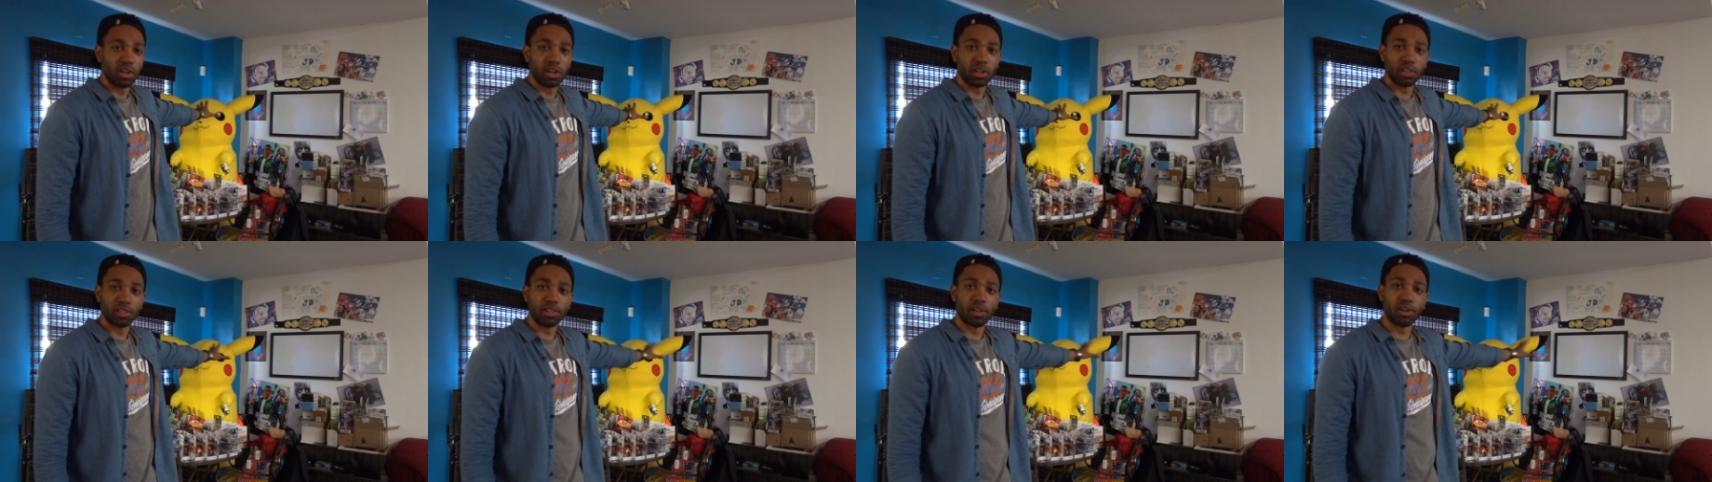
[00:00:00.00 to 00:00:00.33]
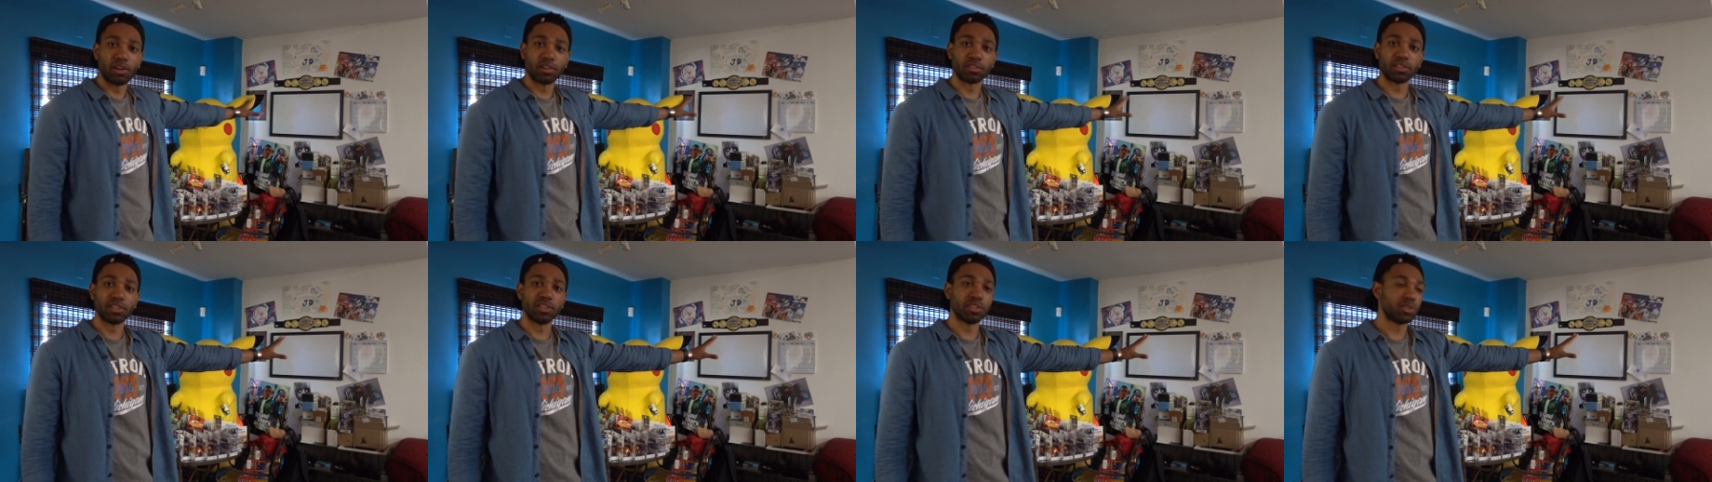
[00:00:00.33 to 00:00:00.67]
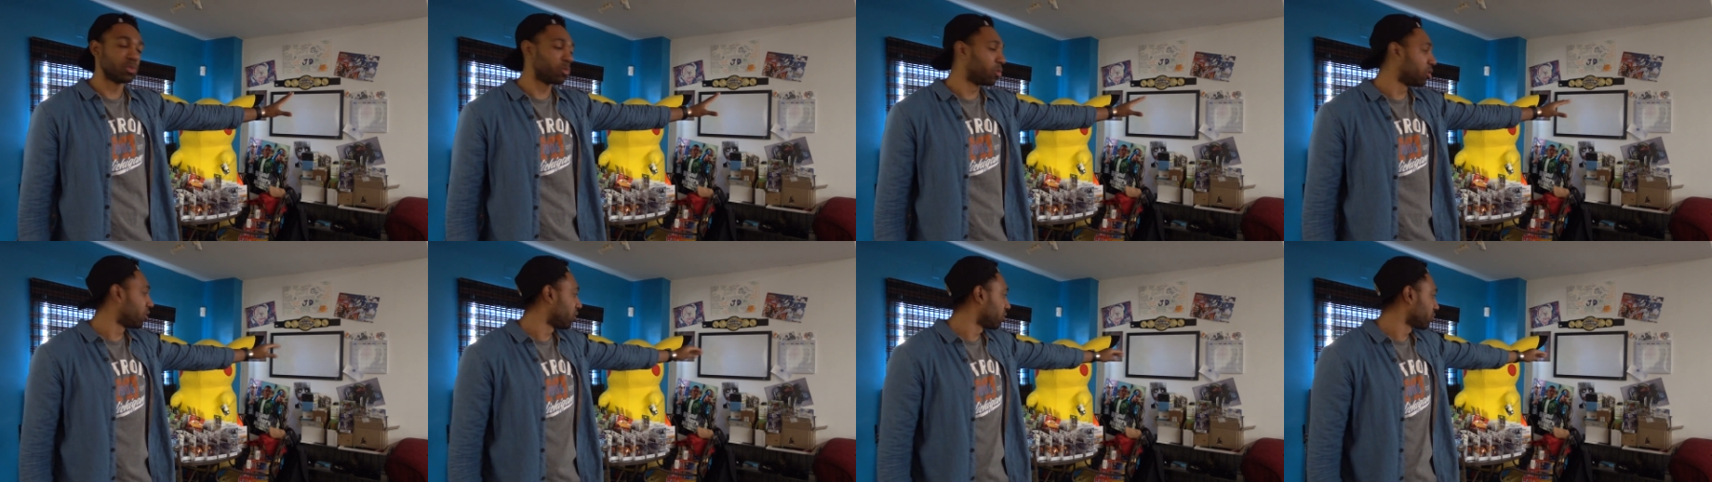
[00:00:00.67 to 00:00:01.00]
along
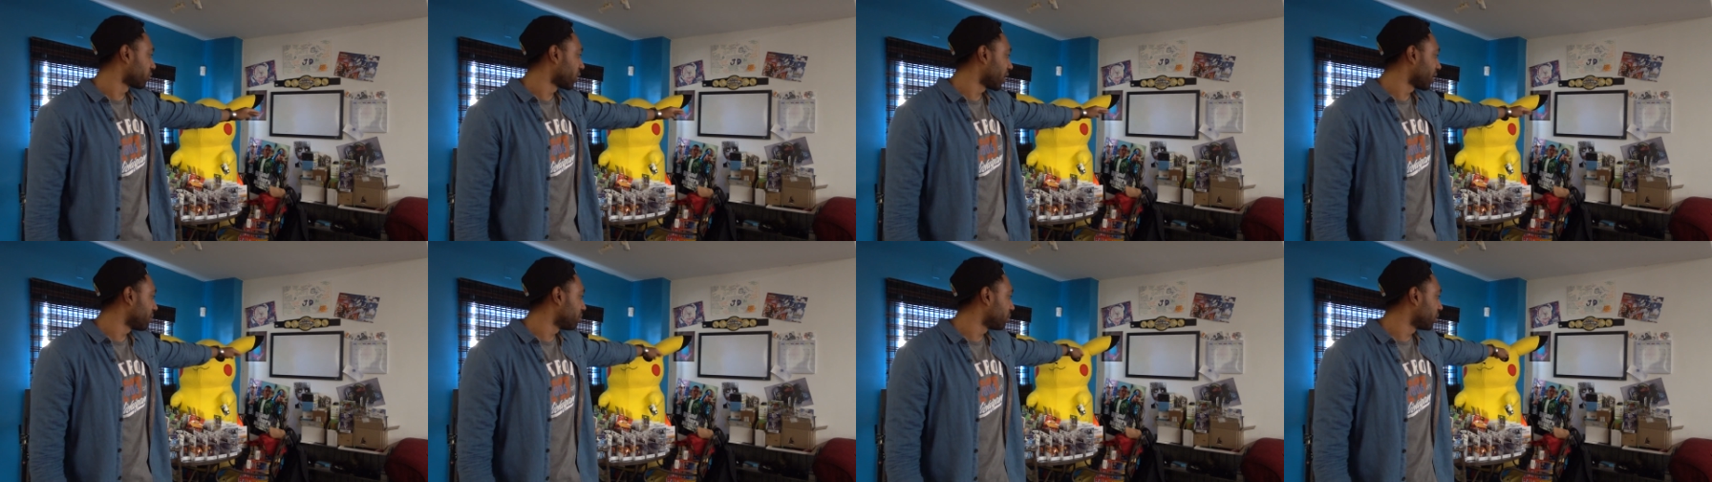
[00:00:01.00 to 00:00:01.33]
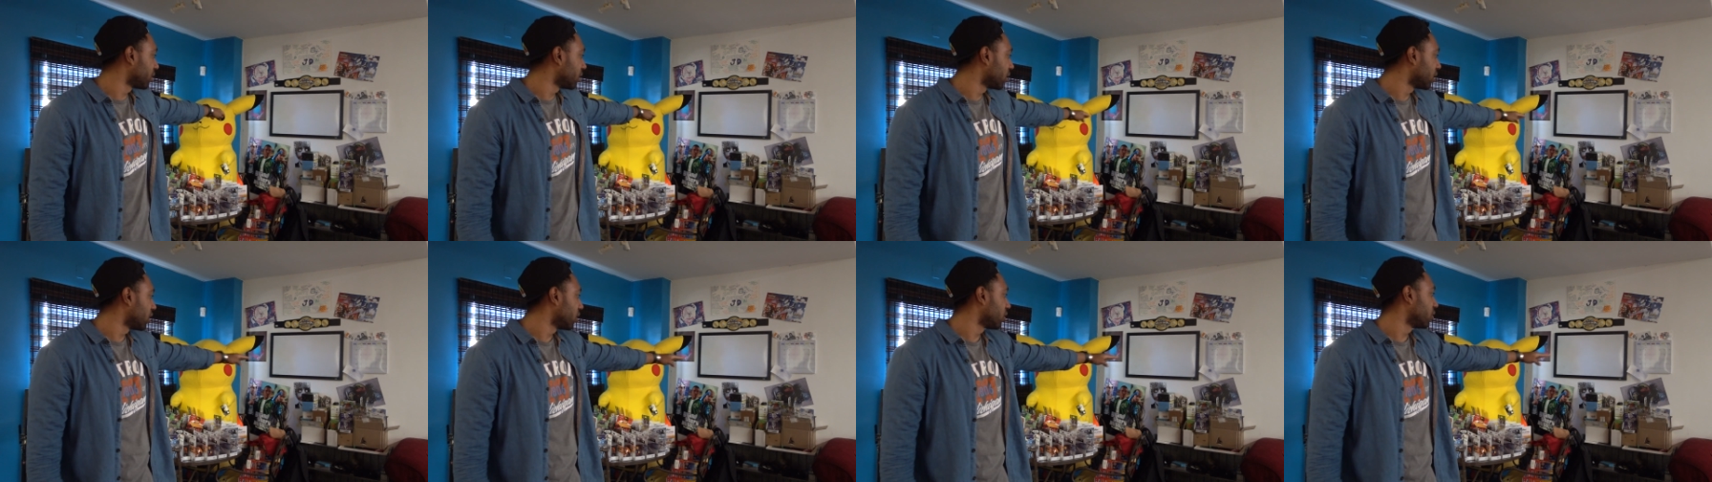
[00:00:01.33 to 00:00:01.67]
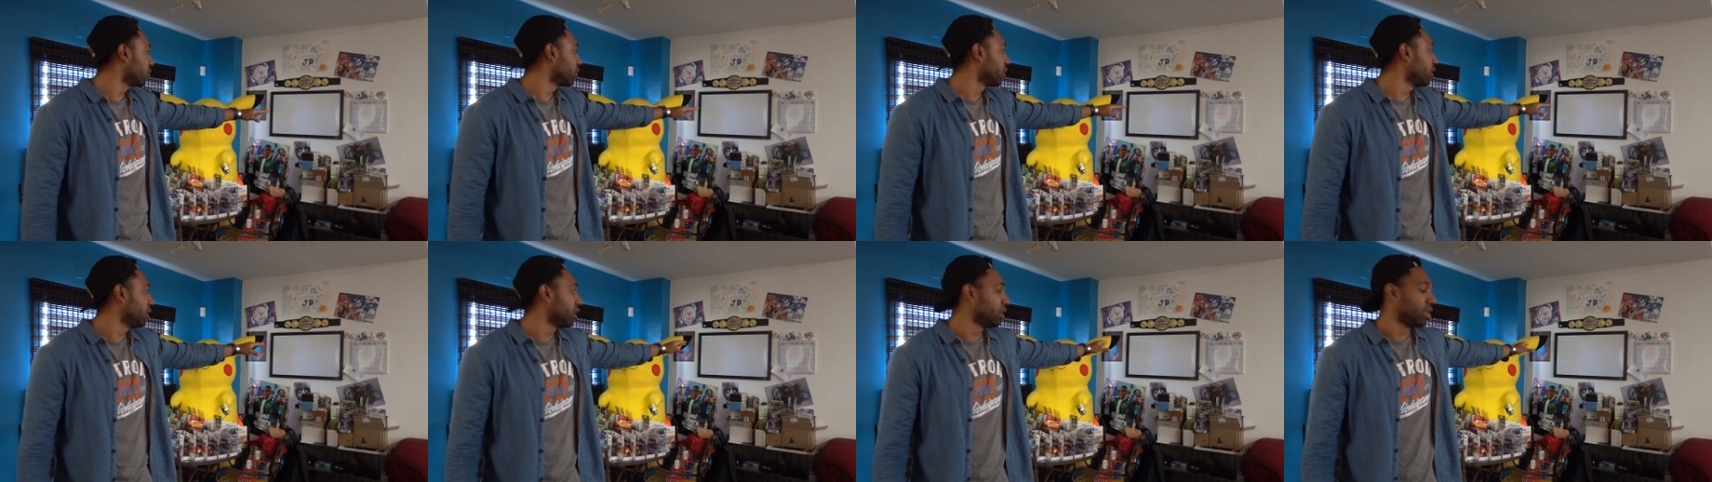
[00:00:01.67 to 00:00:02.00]
this wall right
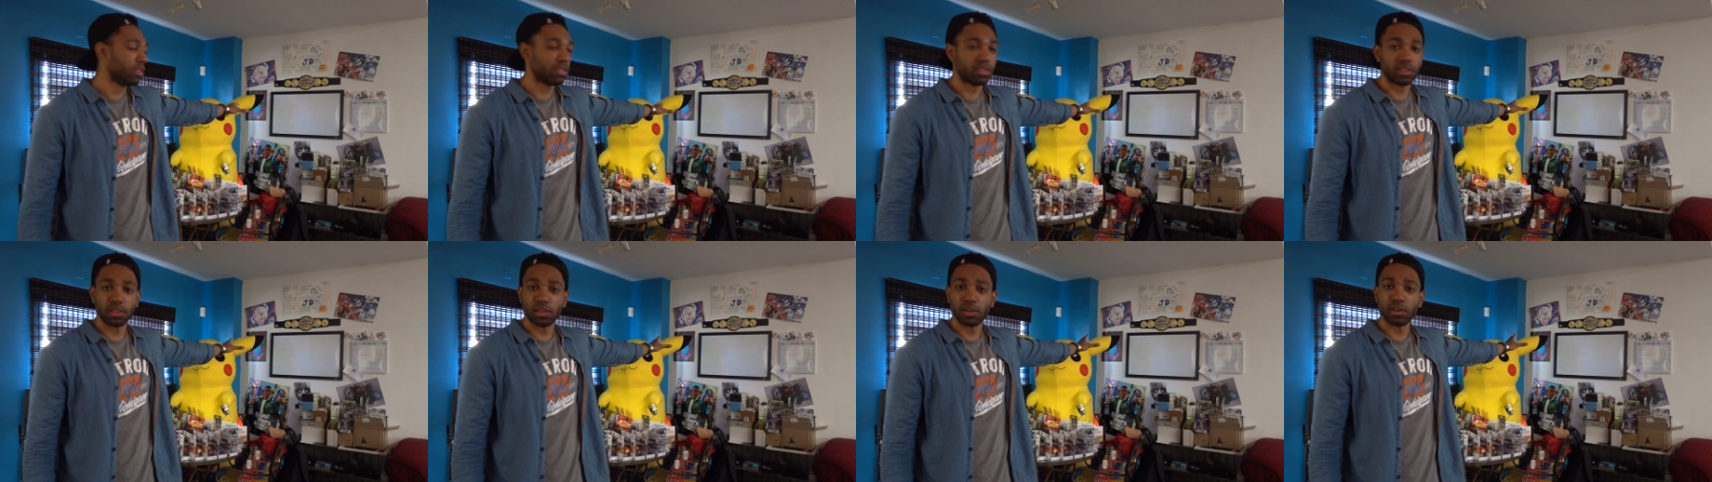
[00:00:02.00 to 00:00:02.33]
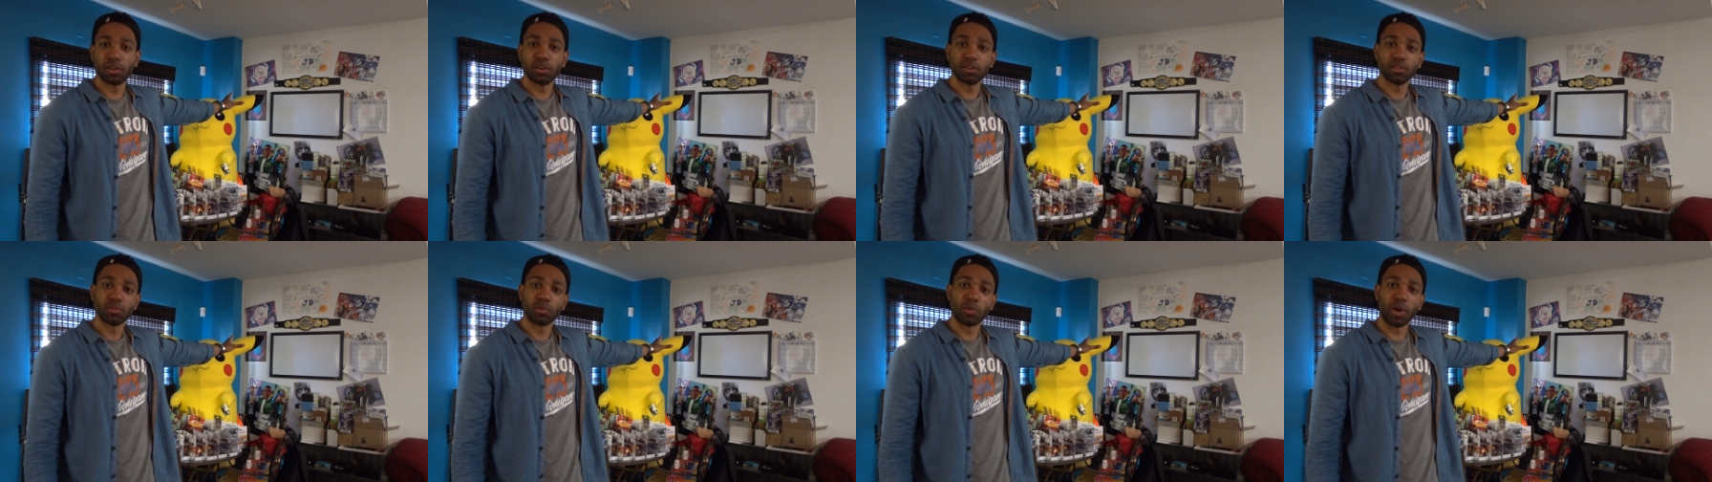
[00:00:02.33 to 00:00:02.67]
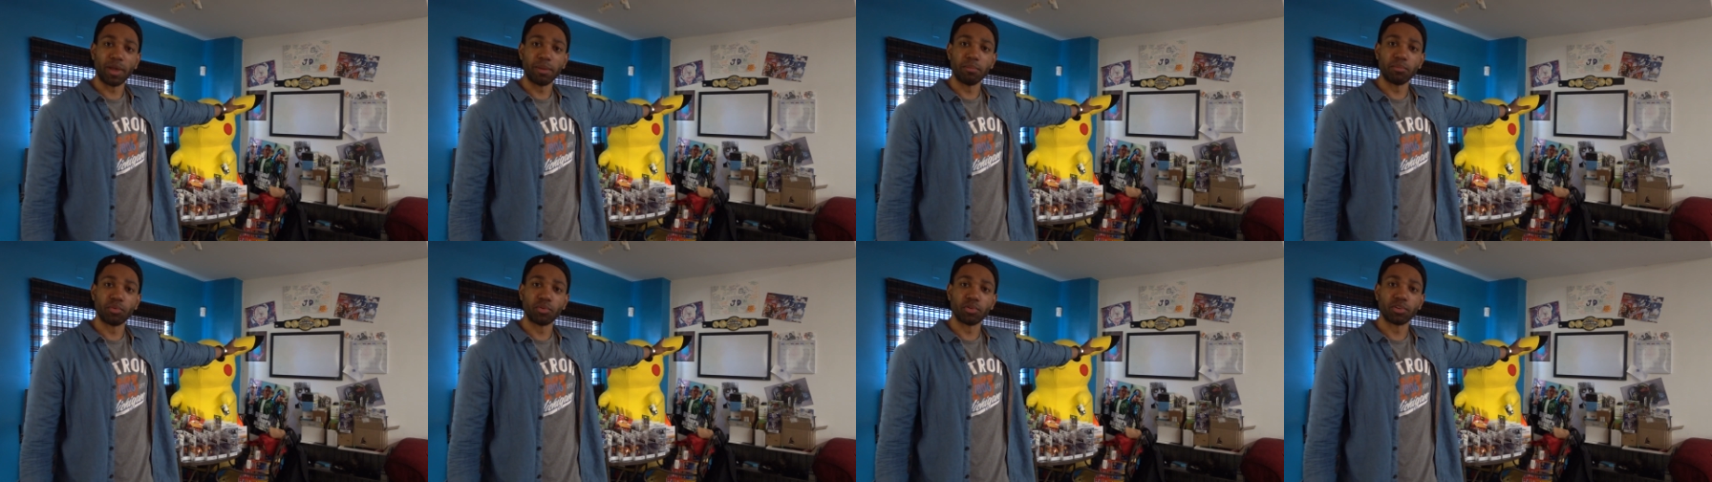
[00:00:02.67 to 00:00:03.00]
below the
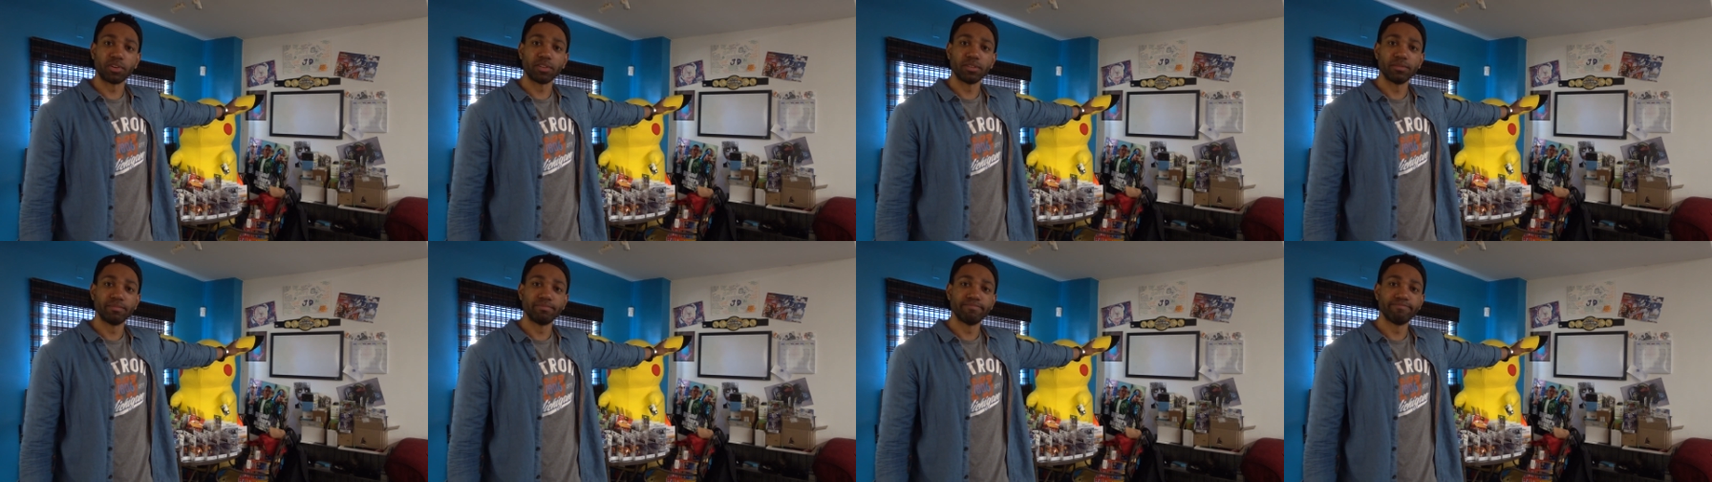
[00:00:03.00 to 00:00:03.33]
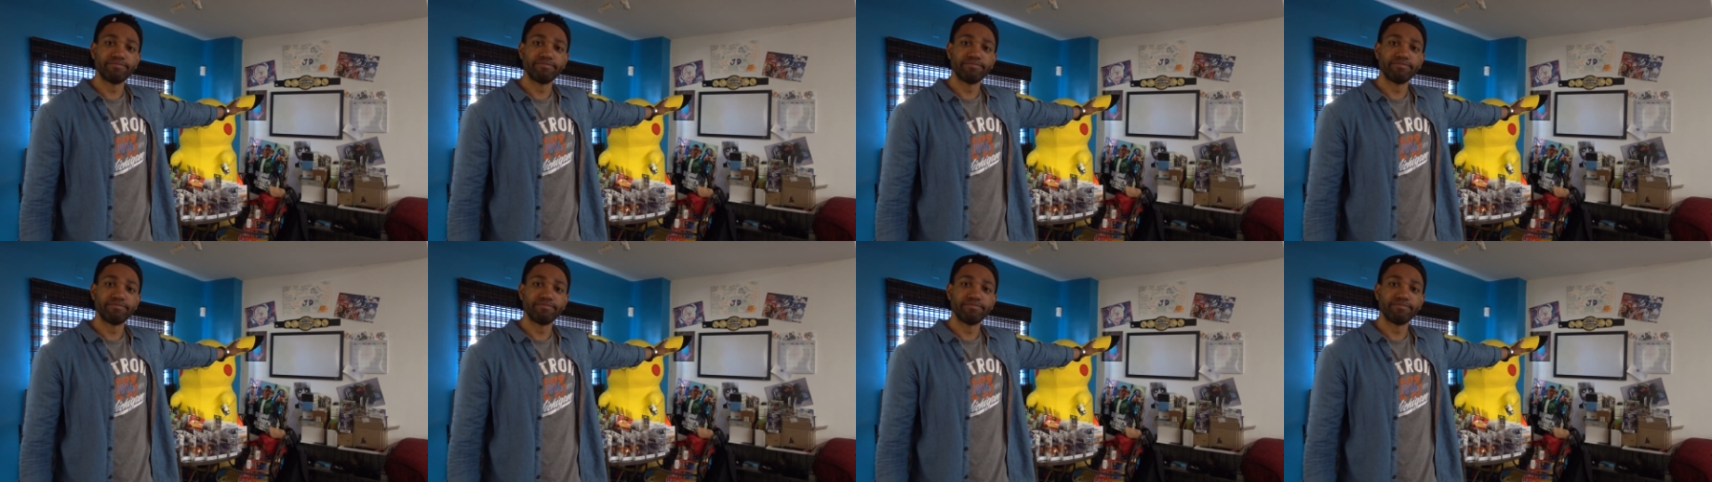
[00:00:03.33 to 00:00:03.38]
whiteboard.